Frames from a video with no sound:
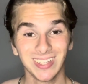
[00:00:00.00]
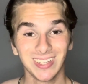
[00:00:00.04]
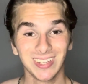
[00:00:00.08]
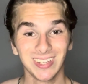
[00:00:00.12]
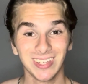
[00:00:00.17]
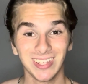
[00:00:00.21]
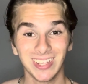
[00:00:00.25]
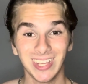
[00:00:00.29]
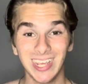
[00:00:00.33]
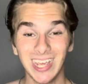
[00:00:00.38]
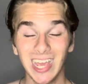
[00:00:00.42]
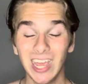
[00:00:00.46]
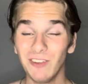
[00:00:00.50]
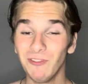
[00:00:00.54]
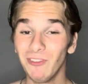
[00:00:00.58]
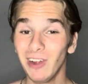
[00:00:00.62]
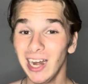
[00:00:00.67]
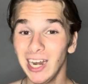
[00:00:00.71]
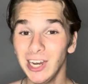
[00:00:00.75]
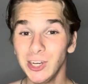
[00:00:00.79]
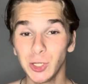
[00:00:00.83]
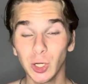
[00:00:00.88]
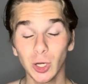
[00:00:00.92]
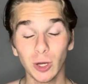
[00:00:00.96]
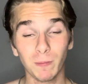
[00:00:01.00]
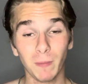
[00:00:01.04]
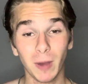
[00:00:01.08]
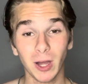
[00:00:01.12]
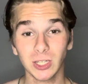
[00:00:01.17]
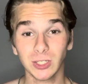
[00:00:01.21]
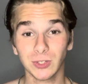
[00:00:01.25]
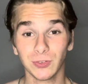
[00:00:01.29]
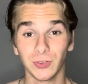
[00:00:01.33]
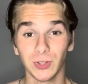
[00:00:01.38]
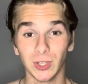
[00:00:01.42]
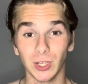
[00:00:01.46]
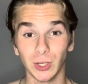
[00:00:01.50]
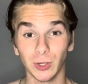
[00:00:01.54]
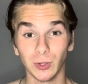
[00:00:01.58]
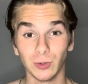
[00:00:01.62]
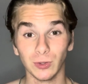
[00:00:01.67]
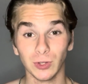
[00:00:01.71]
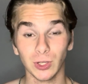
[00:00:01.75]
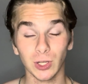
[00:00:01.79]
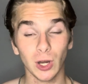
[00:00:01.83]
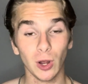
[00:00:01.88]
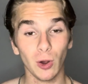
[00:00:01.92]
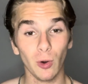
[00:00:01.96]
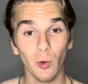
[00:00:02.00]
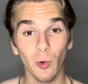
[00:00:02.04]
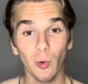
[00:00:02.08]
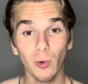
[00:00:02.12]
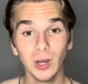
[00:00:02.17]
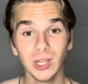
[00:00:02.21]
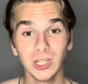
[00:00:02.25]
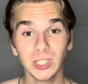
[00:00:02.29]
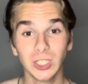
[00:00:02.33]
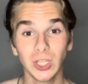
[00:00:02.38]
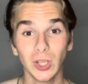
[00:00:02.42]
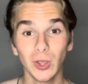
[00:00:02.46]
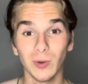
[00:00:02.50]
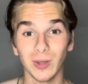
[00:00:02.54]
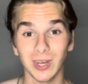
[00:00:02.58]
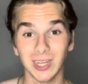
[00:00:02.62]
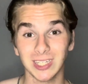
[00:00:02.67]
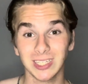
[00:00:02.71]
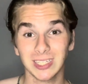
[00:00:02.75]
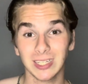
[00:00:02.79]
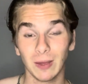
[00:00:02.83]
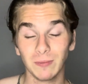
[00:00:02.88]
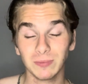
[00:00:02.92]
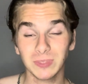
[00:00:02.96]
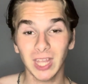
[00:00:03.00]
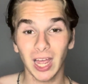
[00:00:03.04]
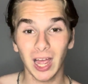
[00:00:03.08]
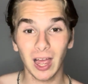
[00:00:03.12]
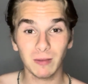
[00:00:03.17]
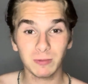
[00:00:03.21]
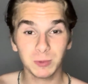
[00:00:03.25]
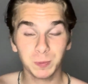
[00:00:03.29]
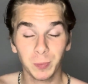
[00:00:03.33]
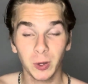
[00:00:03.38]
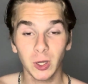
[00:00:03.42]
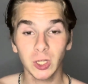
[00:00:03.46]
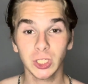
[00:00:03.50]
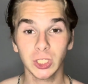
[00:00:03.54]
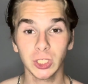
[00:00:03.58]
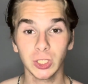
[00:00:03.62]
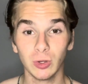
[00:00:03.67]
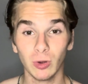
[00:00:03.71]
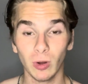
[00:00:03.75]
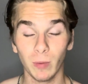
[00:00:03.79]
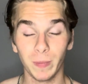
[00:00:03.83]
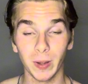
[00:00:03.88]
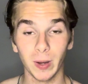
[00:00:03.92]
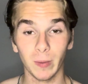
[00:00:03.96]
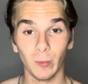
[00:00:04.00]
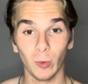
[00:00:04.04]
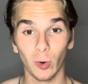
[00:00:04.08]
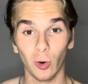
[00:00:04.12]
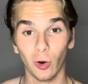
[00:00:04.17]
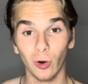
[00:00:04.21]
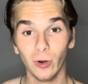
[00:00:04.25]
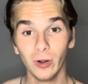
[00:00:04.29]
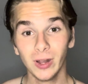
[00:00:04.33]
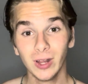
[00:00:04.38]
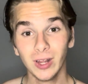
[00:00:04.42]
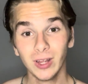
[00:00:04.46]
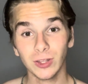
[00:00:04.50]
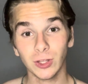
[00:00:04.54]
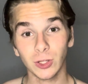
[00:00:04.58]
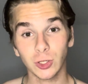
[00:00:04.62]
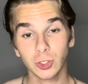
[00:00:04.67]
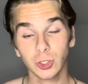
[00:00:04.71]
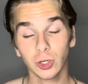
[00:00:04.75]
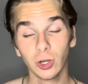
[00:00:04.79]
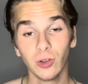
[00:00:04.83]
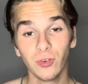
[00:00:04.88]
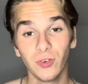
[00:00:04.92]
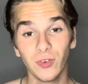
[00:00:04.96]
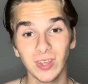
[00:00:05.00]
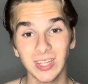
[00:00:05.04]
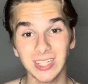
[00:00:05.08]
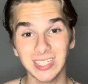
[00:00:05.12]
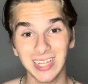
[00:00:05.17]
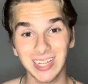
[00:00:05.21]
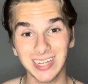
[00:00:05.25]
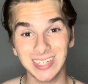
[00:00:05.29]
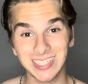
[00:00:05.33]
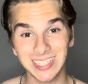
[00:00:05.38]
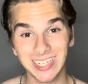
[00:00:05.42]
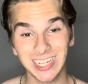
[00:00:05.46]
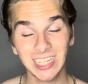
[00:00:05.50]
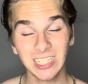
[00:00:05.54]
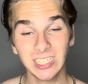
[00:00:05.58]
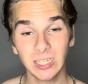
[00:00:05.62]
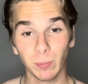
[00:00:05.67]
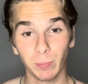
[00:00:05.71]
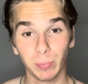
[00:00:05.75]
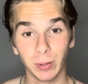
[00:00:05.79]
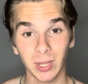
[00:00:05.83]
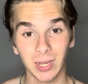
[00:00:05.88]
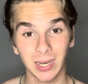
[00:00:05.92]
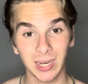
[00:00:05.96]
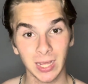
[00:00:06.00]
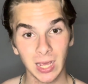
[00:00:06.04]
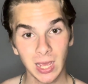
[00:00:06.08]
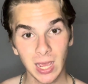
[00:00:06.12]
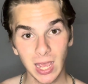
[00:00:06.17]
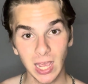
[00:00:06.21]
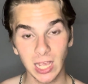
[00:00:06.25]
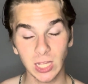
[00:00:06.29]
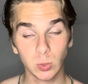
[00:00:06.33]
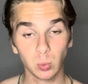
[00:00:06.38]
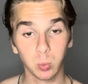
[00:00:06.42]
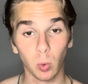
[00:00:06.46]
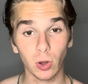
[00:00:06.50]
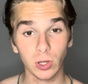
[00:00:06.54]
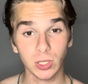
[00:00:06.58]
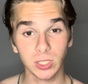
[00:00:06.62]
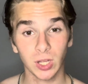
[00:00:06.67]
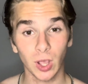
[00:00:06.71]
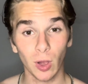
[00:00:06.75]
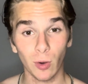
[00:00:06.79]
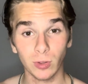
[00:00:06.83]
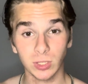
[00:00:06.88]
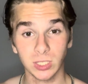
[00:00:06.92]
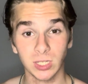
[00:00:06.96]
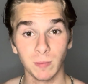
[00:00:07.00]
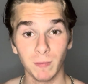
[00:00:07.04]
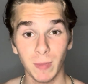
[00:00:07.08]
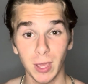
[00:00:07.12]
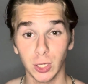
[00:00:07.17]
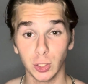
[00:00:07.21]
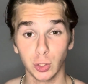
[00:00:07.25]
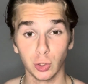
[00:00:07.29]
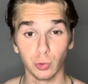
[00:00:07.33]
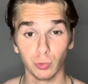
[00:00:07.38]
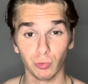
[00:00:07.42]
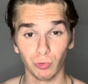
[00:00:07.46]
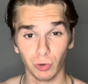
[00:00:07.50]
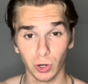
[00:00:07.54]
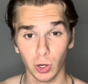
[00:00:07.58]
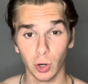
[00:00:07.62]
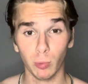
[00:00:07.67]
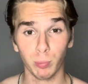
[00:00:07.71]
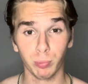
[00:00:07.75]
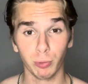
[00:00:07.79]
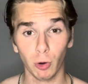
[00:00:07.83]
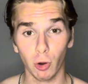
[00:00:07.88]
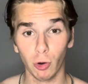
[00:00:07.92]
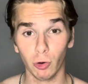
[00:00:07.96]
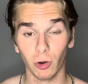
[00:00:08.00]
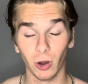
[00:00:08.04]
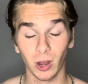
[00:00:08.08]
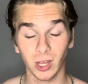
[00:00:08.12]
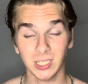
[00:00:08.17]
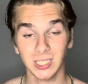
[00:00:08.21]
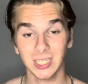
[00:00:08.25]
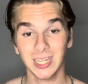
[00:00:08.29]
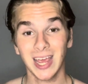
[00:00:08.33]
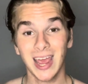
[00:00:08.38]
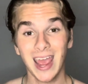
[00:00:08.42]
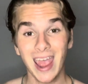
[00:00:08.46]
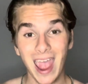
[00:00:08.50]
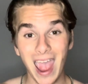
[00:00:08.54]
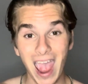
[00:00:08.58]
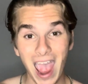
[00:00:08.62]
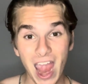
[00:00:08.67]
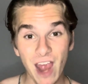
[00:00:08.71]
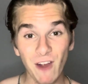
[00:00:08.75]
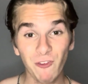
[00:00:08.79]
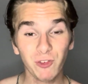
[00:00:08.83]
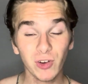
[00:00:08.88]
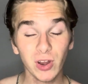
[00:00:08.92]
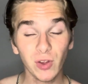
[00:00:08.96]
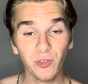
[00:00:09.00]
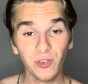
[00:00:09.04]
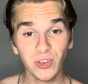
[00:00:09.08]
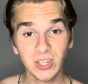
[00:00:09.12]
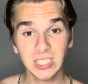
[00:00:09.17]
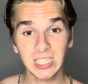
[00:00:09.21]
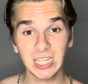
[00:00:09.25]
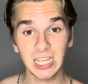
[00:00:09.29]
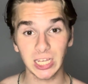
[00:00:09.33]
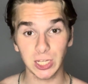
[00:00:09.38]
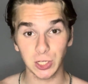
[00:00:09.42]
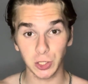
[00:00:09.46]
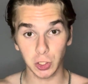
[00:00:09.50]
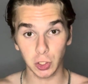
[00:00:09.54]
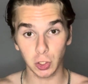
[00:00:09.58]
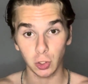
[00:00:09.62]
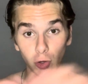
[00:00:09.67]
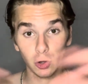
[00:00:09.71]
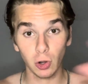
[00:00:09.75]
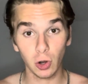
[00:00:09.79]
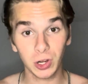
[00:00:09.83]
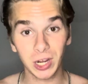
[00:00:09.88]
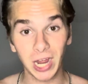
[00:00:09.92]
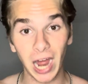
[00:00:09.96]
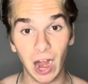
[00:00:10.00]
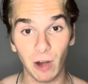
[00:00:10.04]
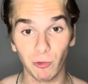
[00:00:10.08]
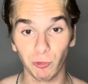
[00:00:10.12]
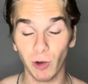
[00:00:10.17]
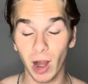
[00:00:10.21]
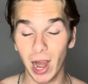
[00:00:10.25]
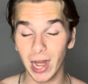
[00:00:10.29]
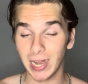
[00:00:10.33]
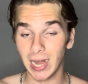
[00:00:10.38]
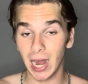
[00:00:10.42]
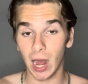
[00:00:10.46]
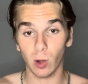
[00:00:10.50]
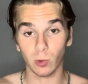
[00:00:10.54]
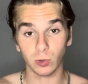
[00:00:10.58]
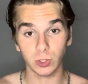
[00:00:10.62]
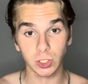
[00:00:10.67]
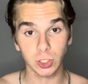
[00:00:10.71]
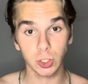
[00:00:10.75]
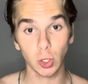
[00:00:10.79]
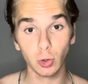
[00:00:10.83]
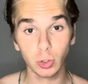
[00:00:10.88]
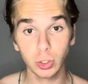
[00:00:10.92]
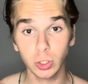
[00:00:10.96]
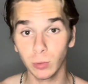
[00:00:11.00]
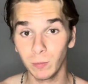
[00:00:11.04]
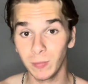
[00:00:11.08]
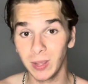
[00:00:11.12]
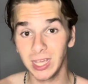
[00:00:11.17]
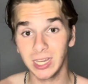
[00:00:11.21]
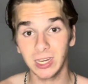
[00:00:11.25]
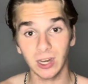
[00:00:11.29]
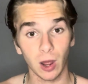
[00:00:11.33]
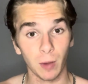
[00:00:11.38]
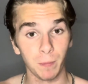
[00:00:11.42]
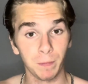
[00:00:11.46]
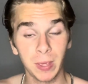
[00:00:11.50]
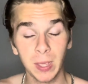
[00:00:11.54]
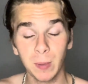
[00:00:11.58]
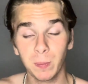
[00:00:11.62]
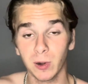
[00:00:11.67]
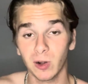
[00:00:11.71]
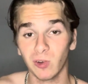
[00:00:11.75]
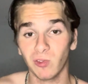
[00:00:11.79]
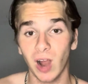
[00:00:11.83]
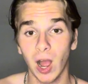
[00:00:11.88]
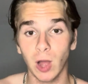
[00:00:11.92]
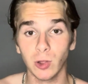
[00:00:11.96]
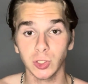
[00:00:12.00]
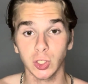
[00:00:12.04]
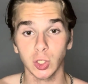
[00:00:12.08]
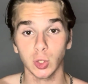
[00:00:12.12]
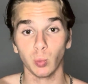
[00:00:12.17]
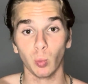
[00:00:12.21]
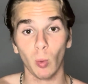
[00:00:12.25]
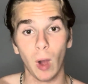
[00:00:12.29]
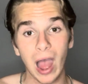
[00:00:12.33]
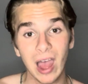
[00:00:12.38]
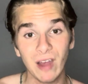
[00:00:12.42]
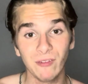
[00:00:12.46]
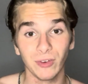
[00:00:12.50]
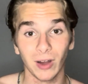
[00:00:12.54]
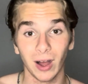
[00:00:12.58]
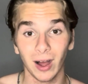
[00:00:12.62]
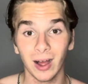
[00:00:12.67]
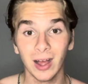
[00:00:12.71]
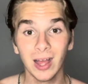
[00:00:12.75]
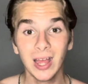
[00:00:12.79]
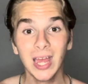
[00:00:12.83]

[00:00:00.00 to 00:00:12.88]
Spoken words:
he ain't really doing much for you. All he's doing is sometimes pushing you a bit more. The truth is, discipline is what is going to make you real progress. Every physique you look at right now on social media, people around you, whatever,